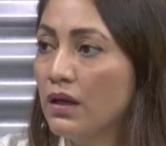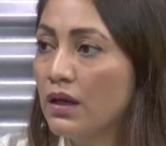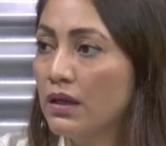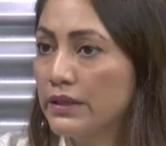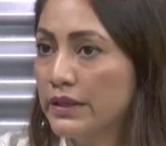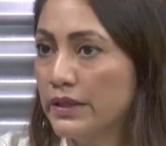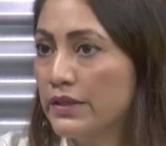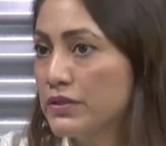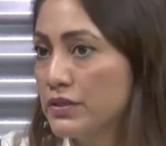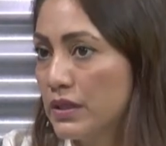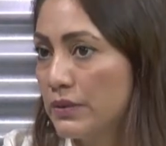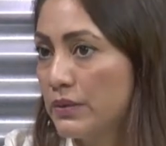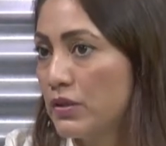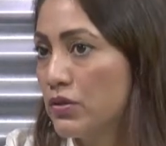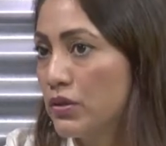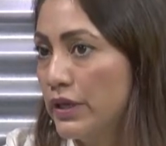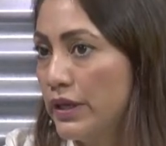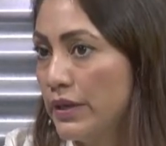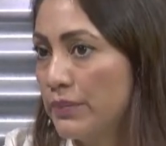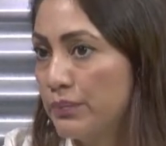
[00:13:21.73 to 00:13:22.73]
there's
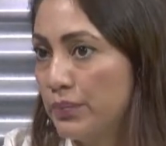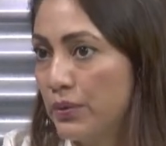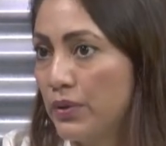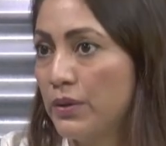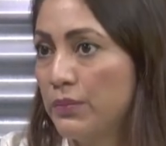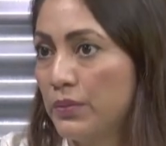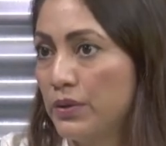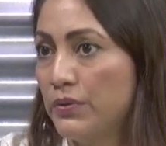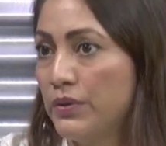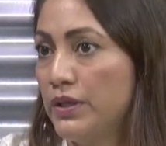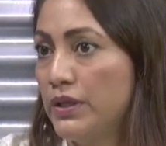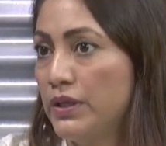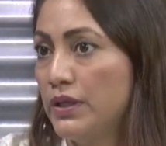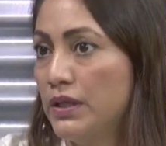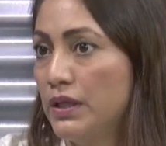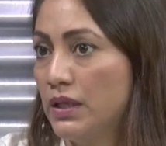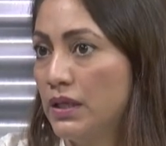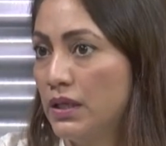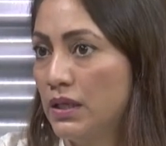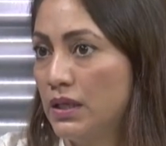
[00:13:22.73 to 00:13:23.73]
only a primary
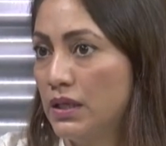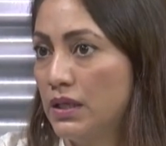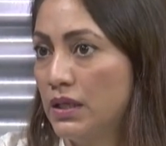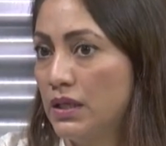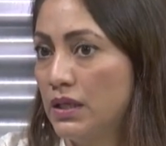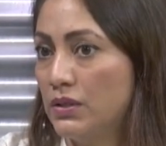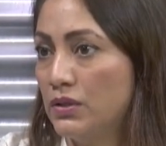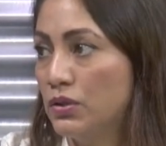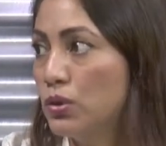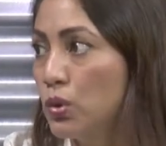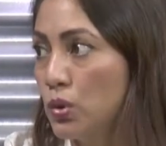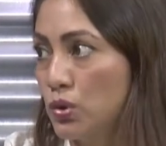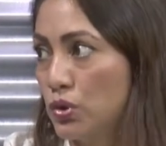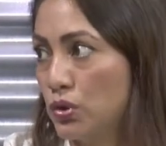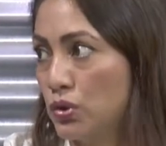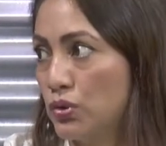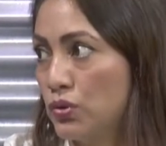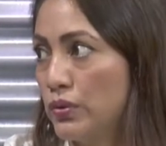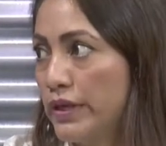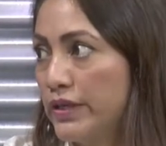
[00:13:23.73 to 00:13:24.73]

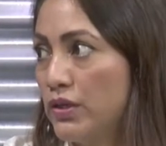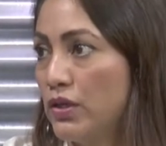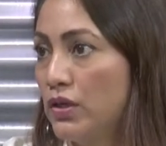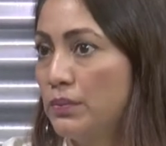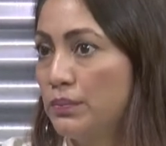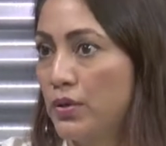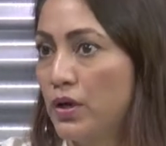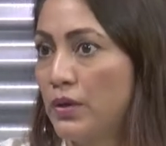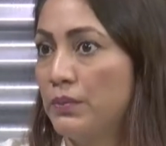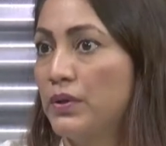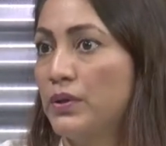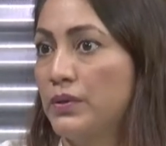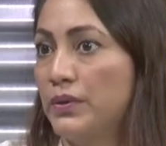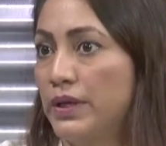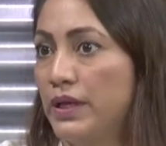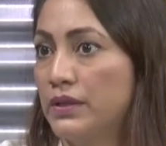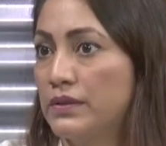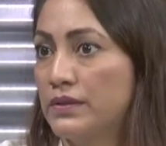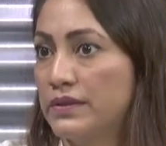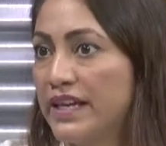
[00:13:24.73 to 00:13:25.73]
dose right now,
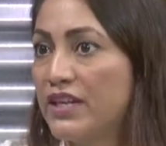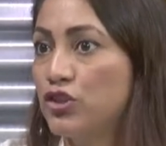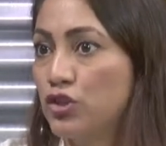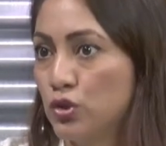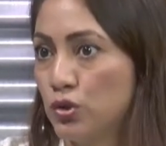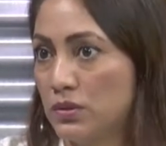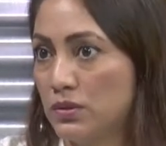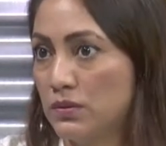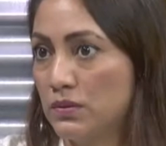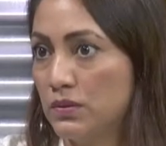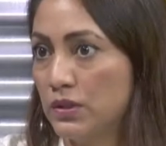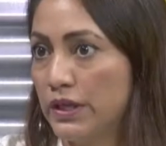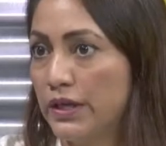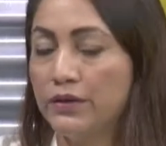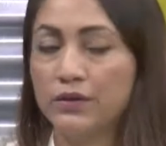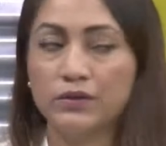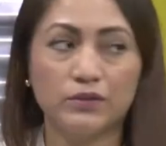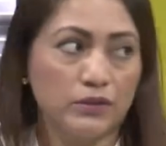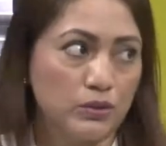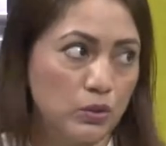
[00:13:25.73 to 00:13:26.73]
primary schedule,
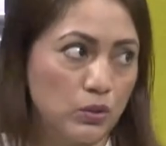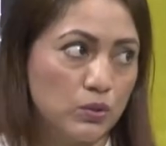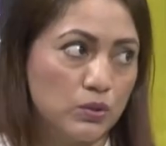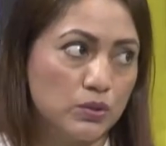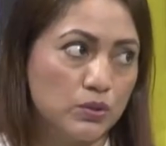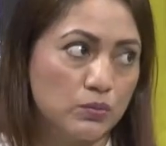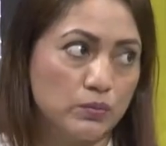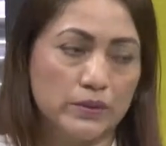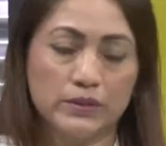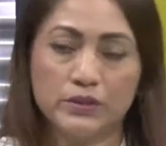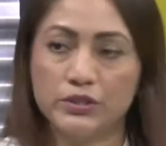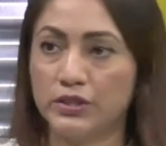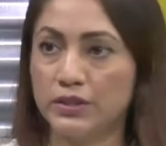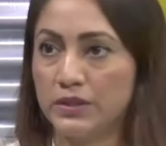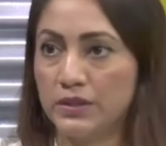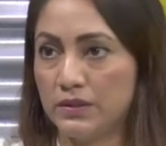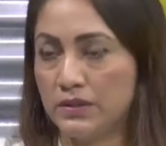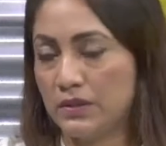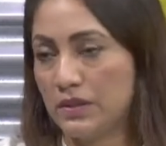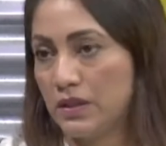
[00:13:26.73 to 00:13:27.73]
okay, or dose, which
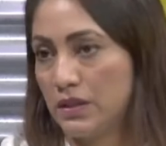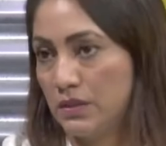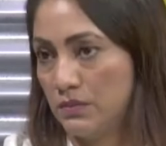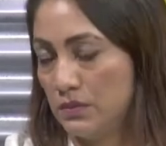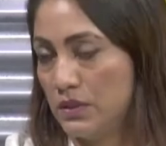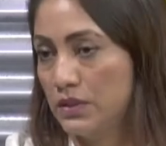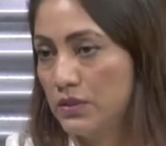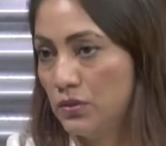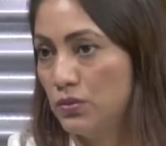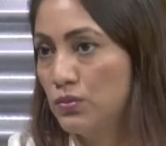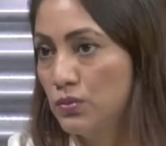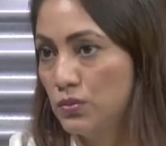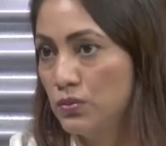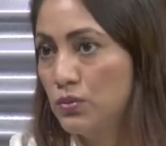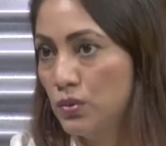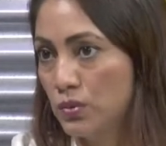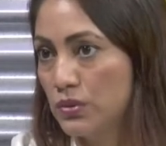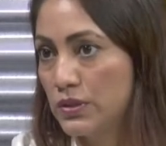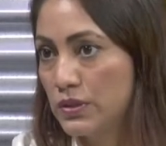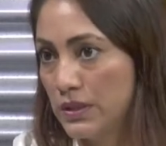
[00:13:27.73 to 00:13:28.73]
is the two
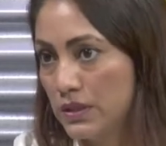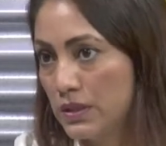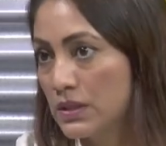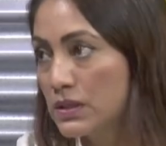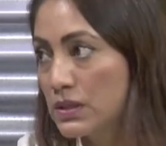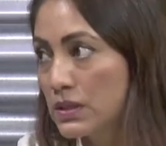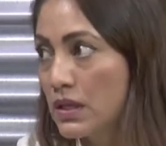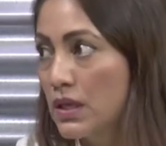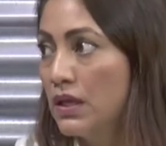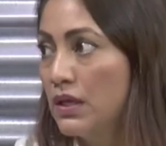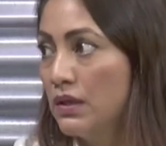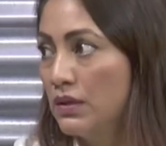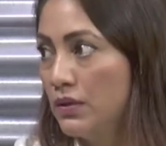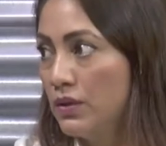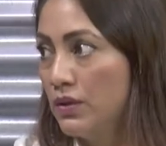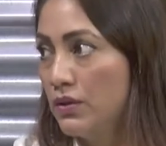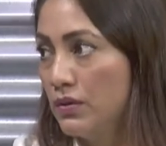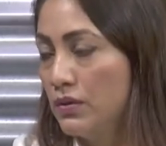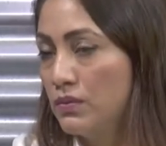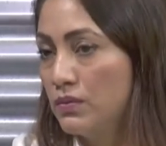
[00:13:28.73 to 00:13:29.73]
doses,
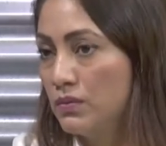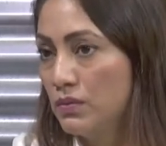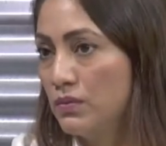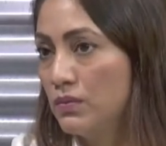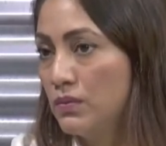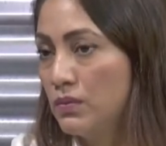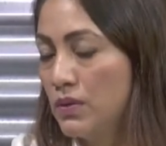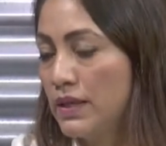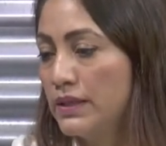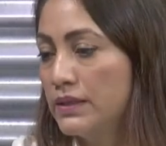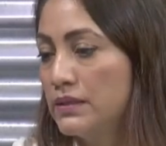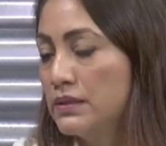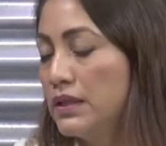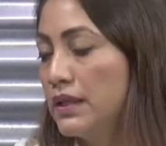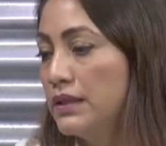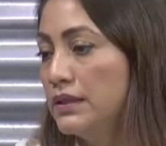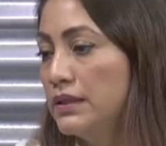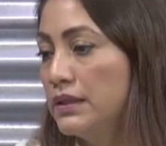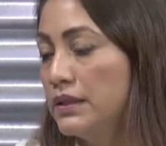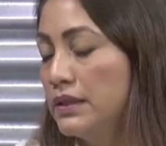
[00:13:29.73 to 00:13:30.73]
you know, one
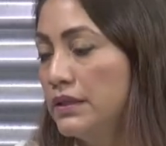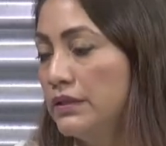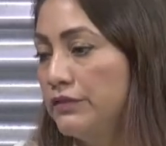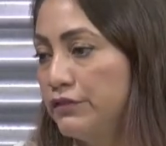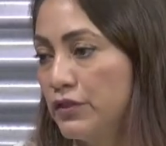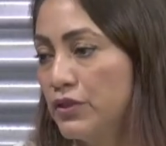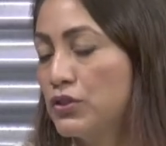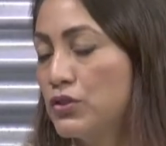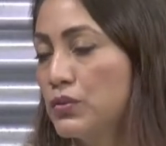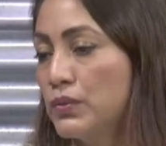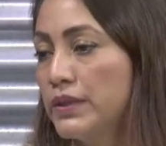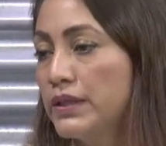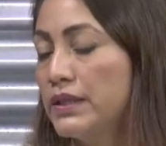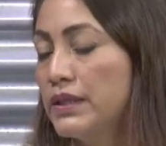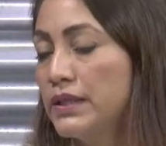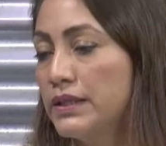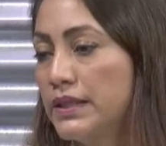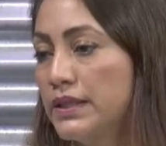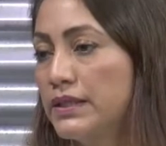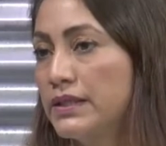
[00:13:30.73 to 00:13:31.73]
and the first one,
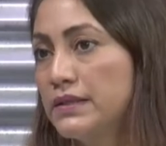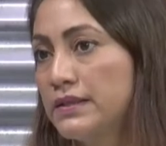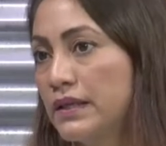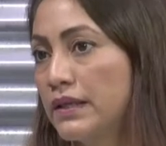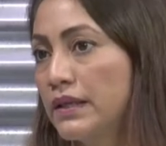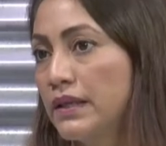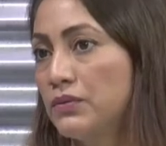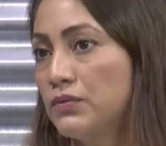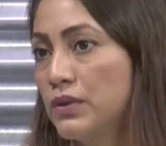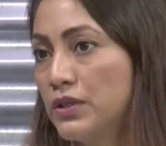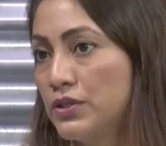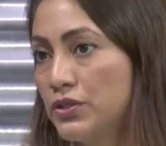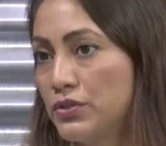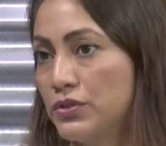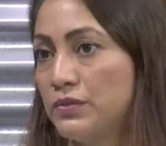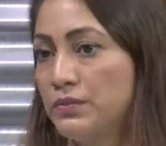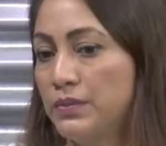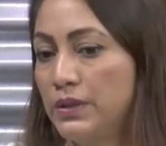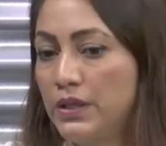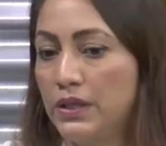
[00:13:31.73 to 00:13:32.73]
and then the second one
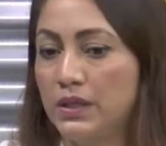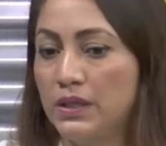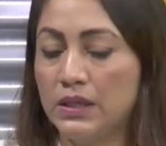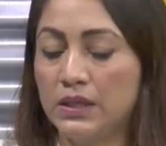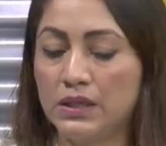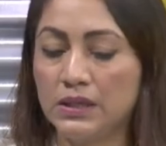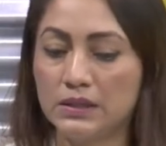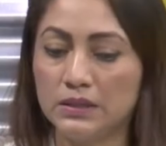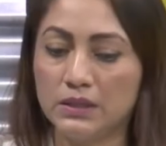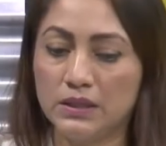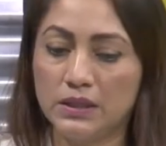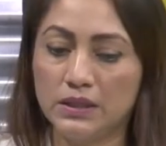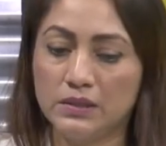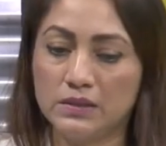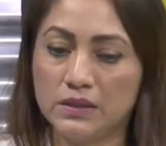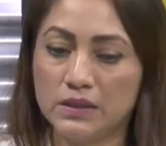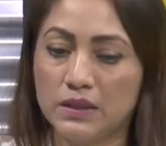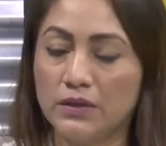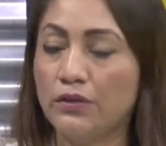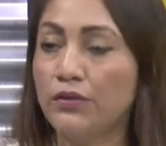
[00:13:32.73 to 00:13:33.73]
should be at
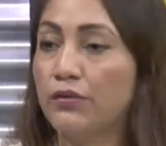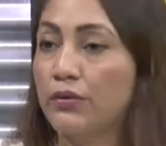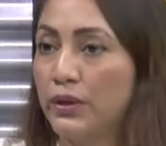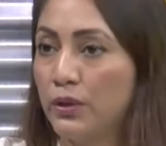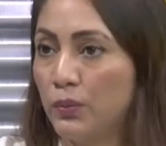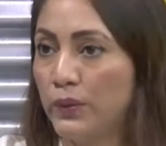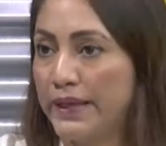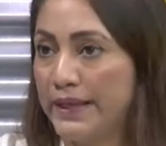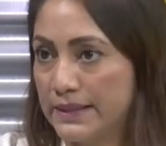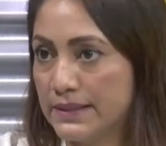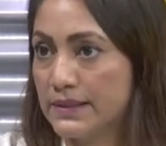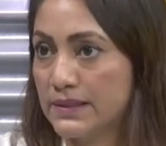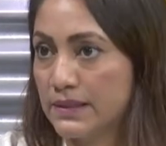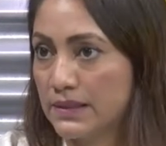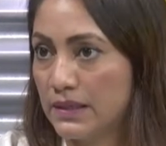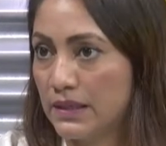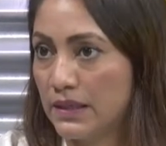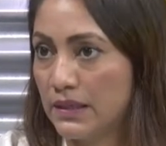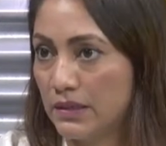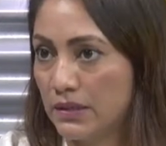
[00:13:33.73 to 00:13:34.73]
least 3
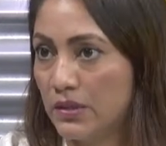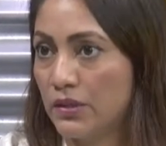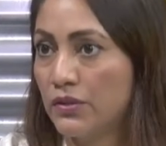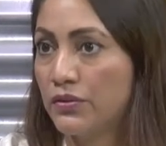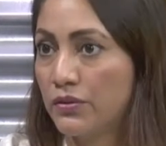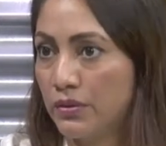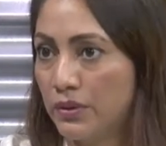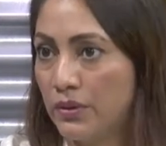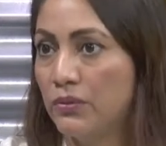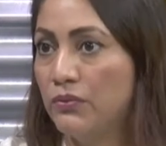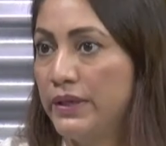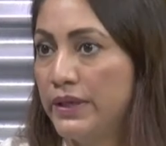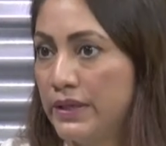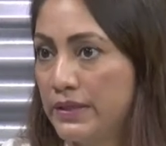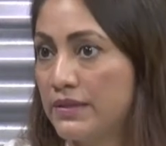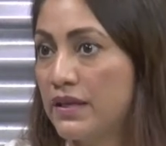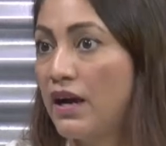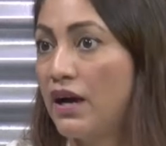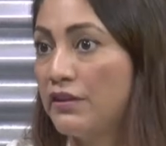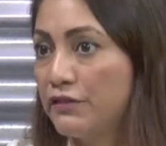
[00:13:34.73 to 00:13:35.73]
weeks, you know, 3
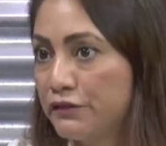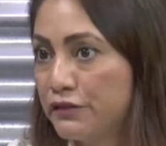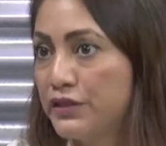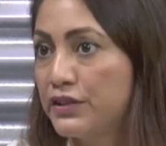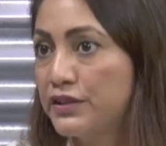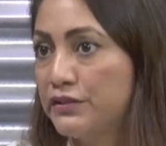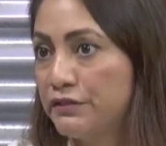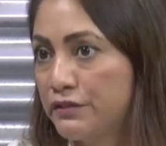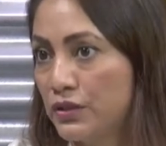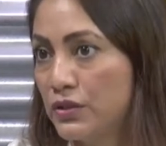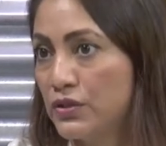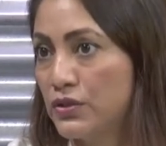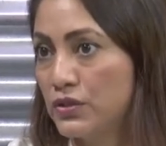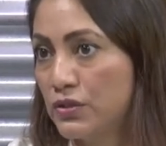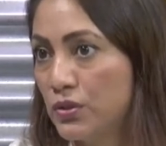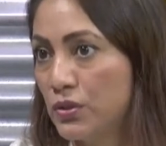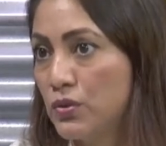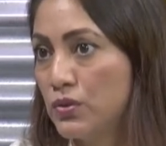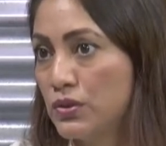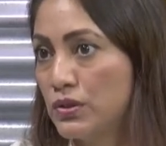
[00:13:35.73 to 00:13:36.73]
weeks after the
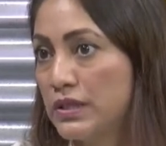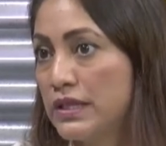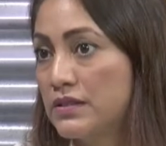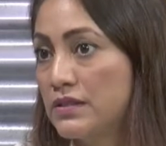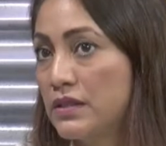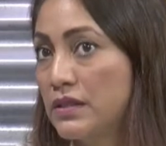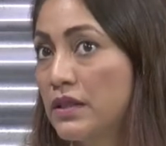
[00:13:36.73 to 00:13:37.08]
first dose. That's